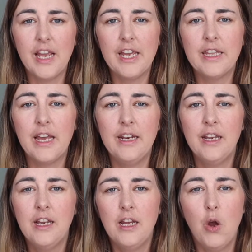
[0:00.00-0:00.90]
And
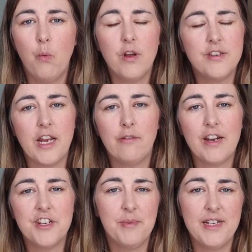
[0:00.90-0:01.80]
then one day I
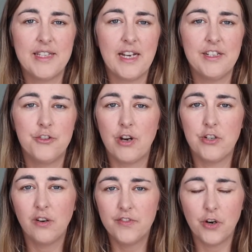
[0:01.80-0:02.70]
randomly decided to try
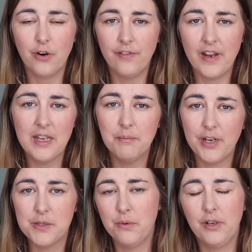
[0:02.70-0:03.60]
dog photography
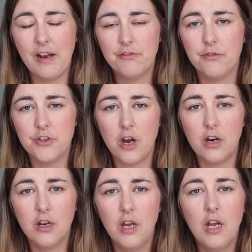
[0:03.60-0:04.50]
because we were looking after a
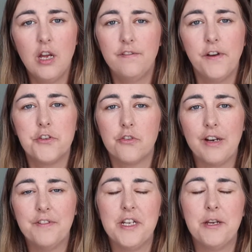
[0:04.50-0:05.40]
dog,
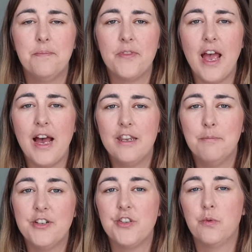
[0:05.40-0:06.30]
photographed him and
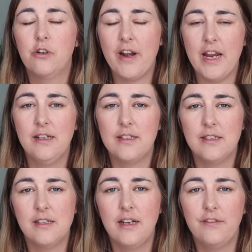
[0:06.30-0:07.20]
the pictures were great.
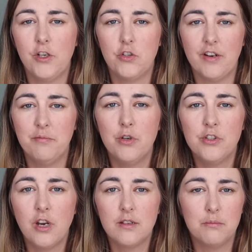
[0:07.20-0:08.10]
So then I photographed more
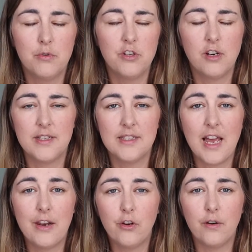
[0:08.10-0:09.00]
dogs and it's
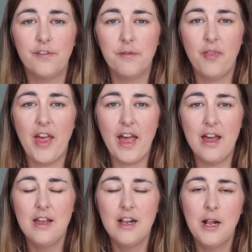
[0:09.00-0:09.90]
kind of gone from there.